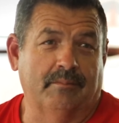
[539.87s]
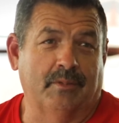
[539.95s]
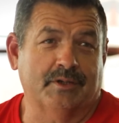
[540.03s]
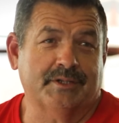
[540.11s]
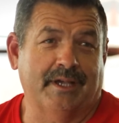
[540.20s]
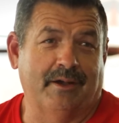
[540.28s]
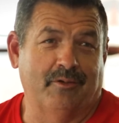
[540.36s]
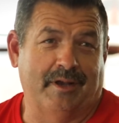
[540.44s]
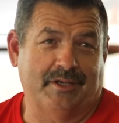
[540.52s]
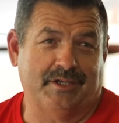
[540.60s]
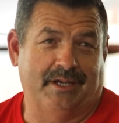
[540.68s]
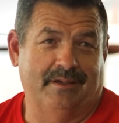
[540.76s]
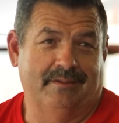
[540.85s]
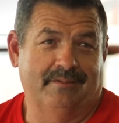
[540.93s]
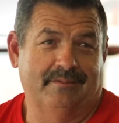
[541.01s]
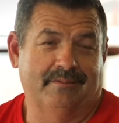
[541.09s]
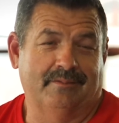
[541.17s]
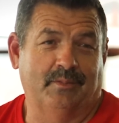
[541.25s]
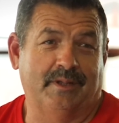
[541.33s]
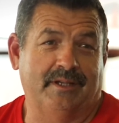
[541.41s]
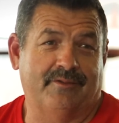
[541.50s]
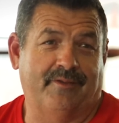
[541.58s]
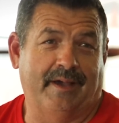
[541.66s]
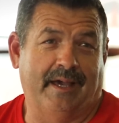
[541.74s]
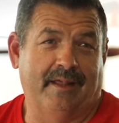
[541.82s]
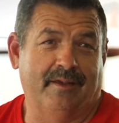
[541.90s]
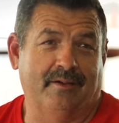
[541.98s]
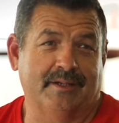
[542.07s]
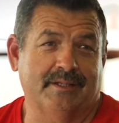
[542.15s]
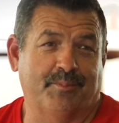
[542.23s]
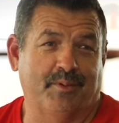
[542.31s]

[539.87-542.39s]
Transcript: Moscow, Russia, with his father as the